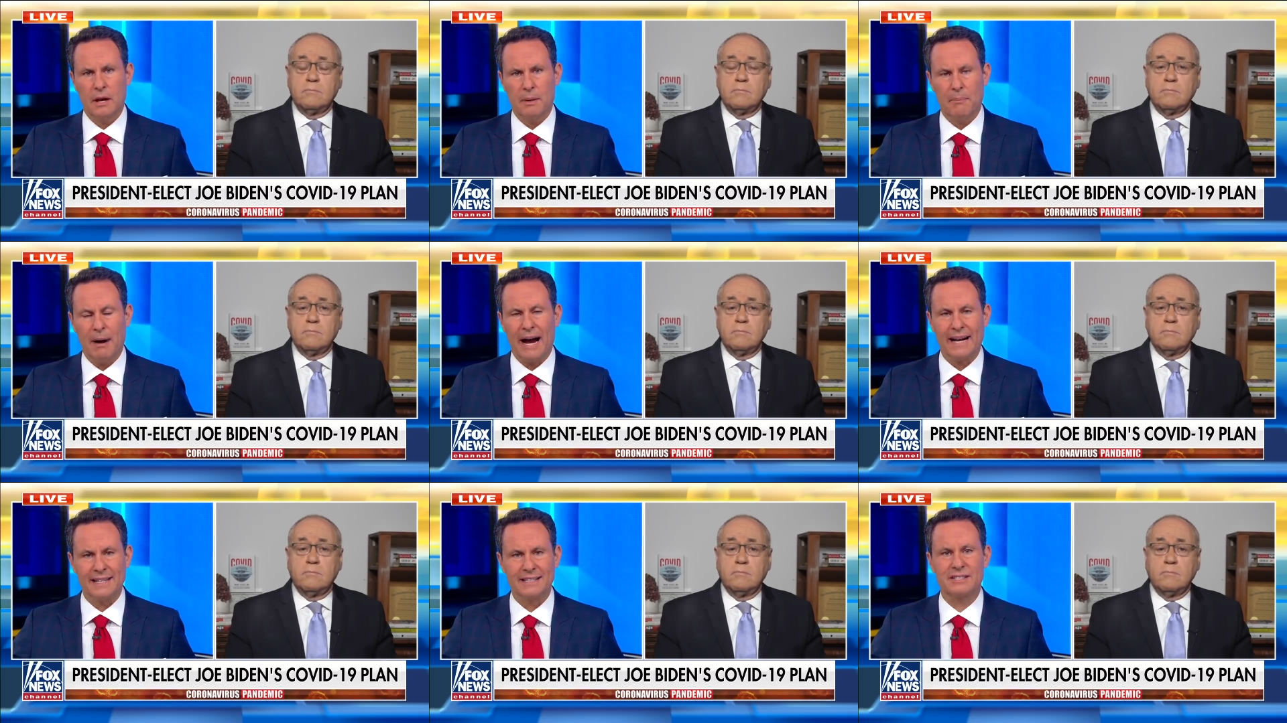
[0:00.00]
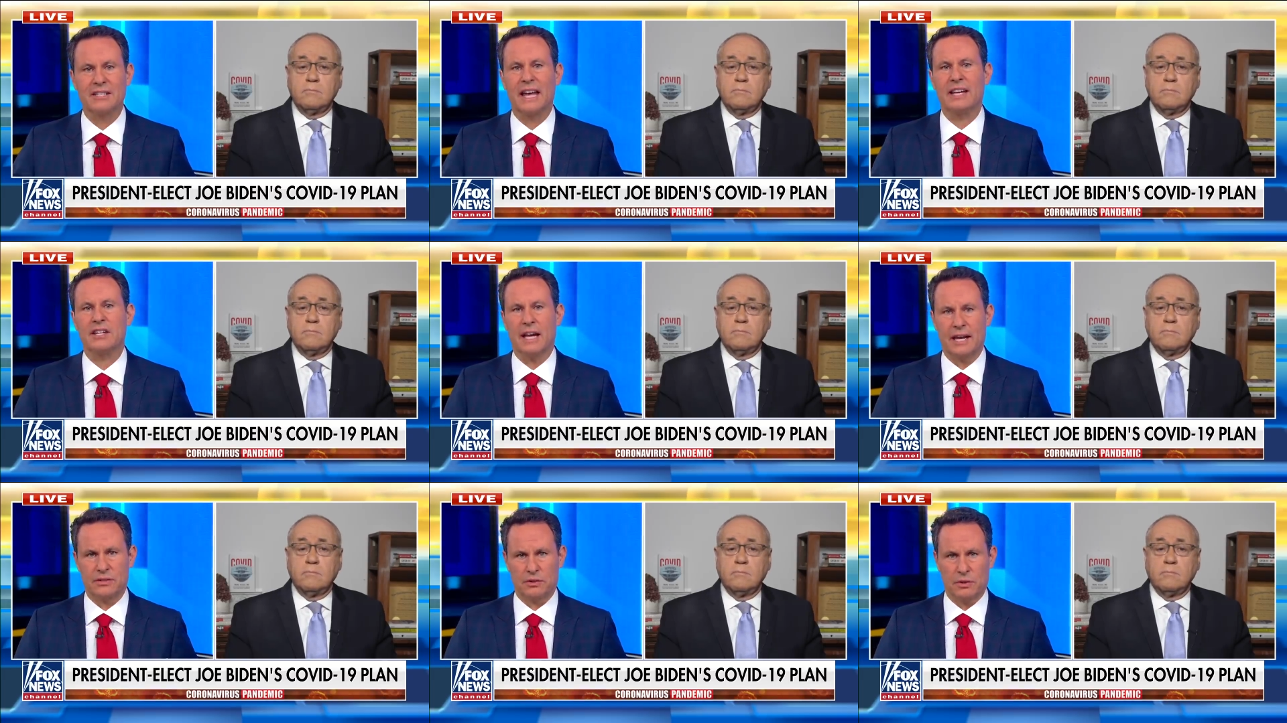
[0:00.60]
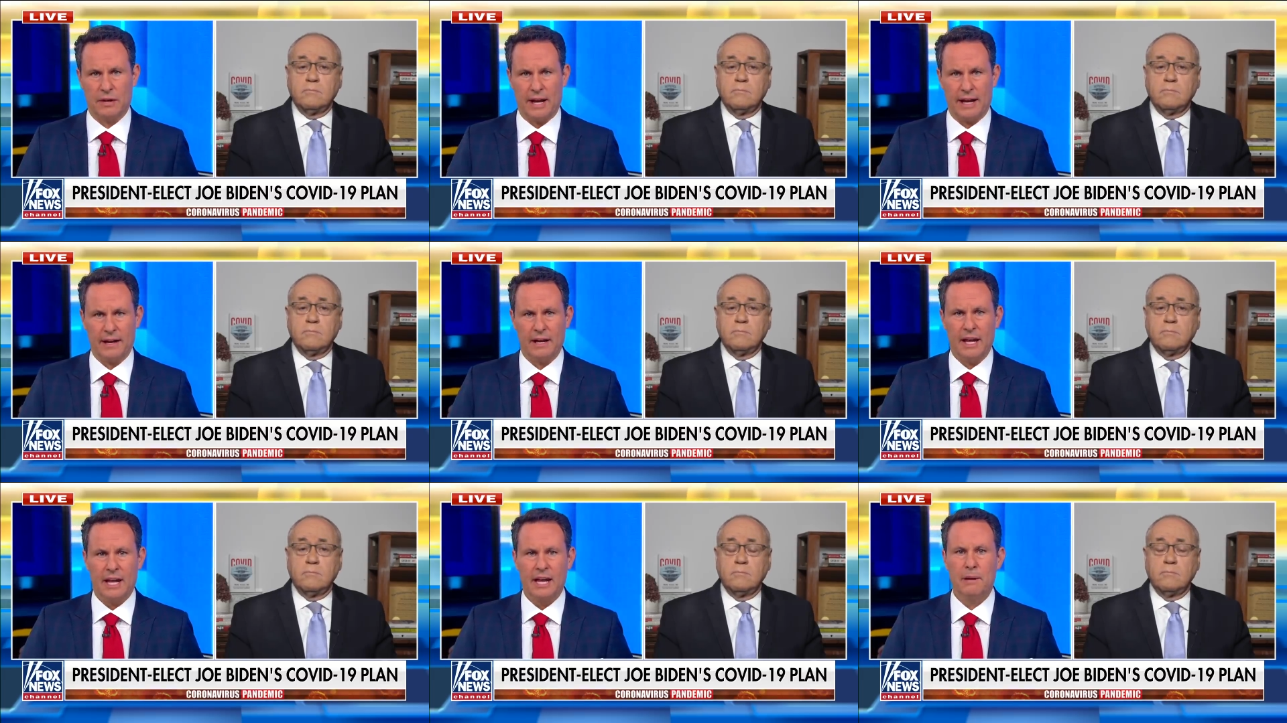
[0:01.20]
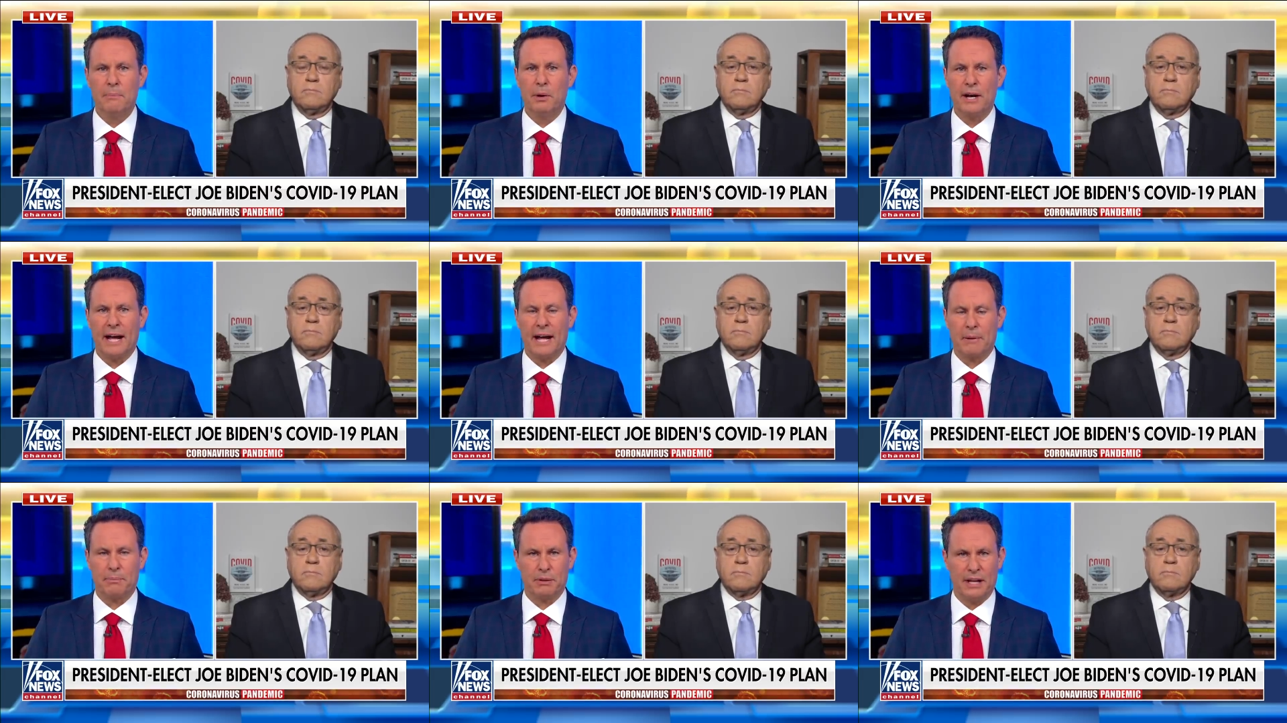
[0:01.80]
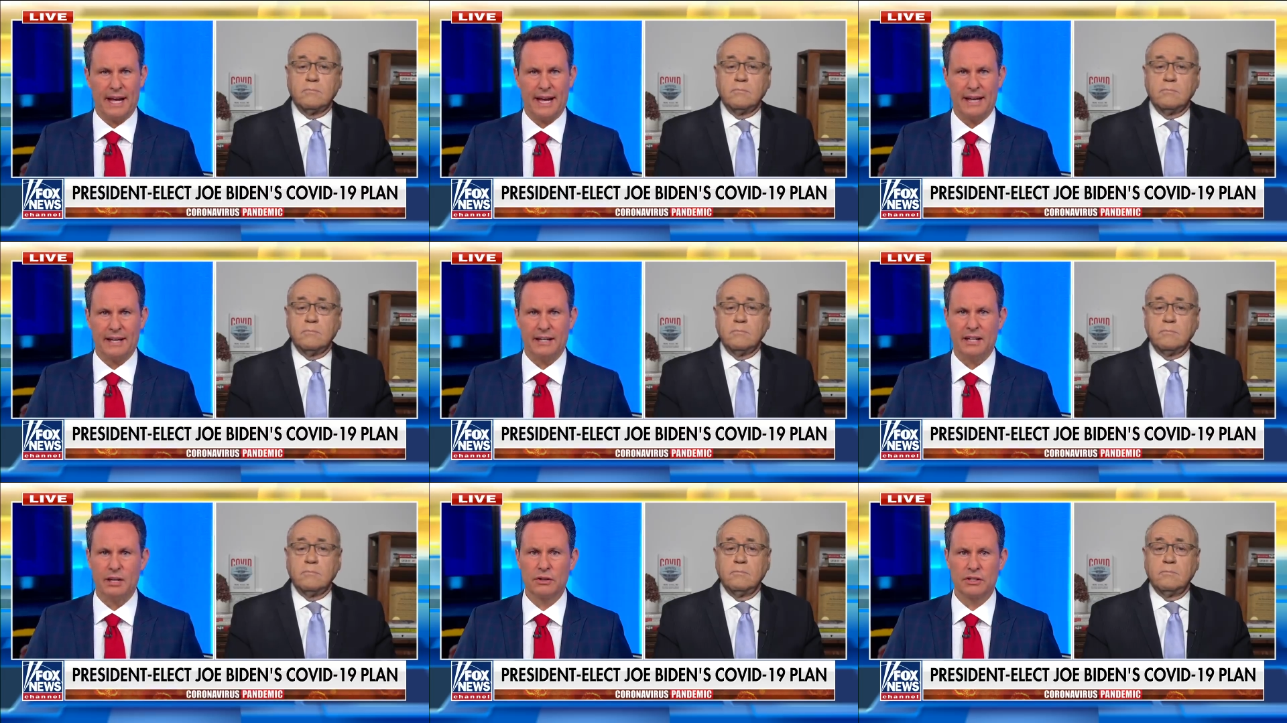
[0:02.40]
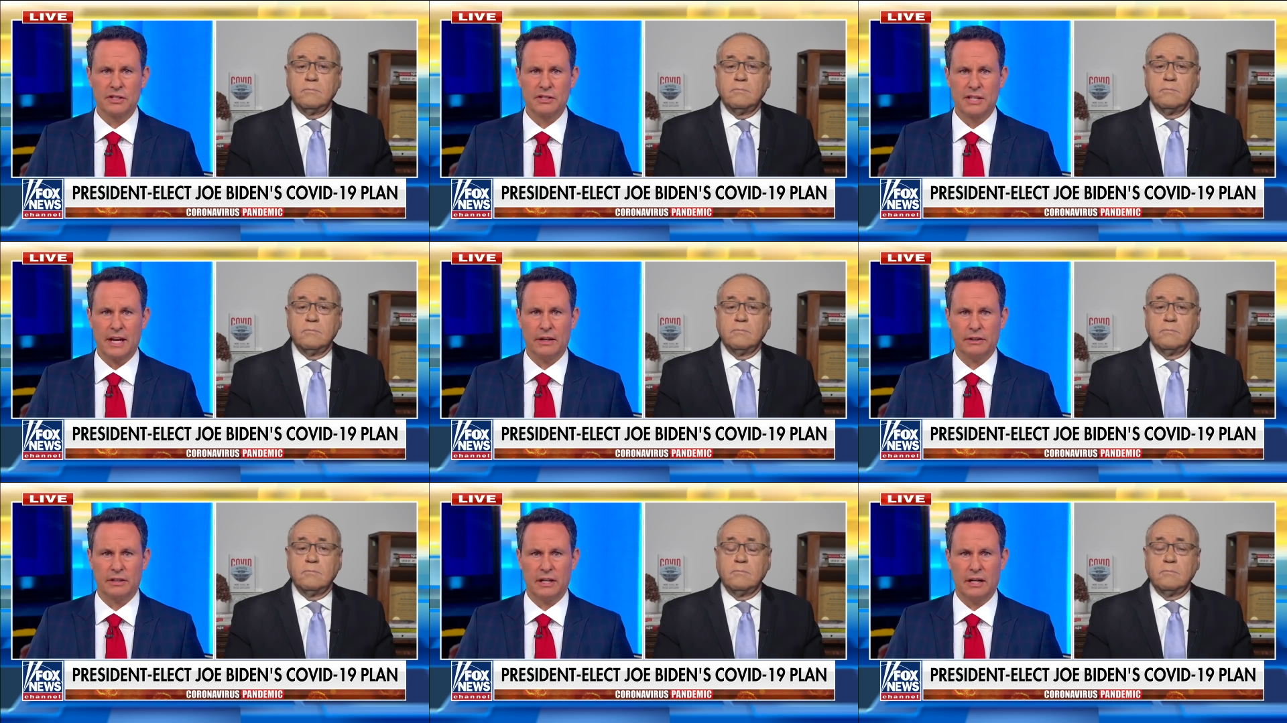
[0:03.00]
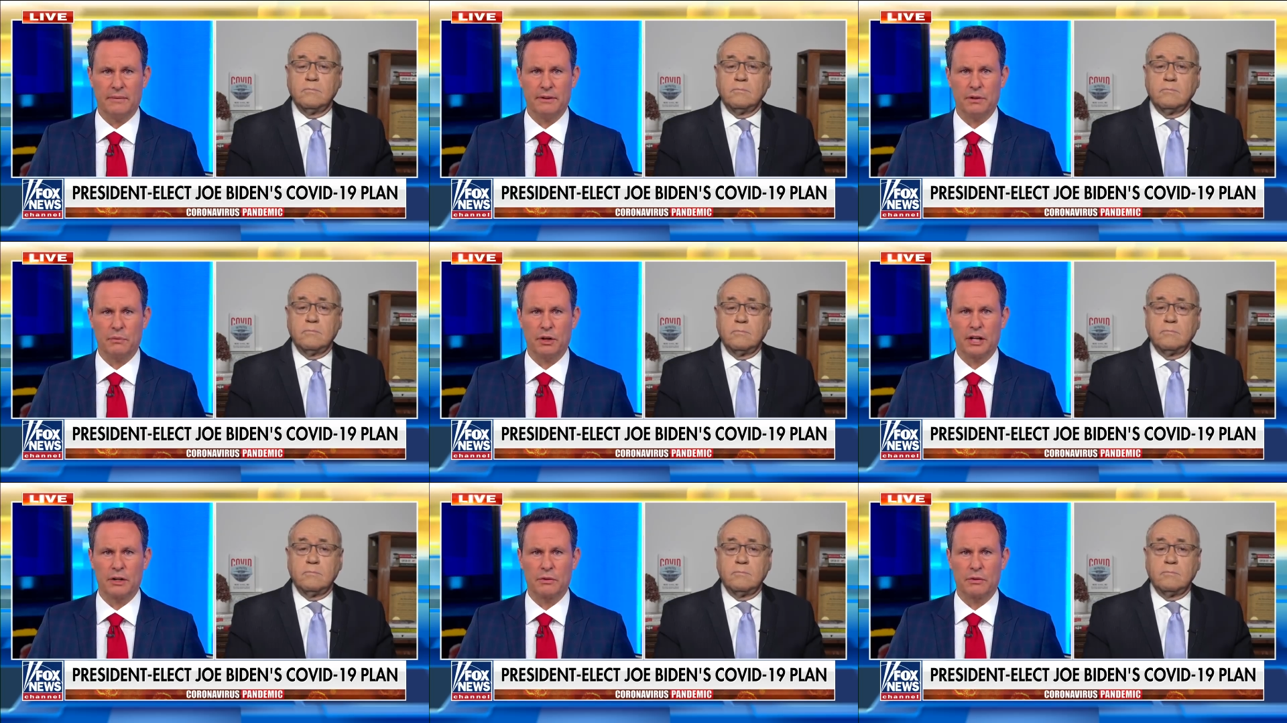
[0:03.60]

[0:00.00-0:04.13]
Speaker 1: Biden said yesterday. He put out a plan, and here's the skeleton of it. We're going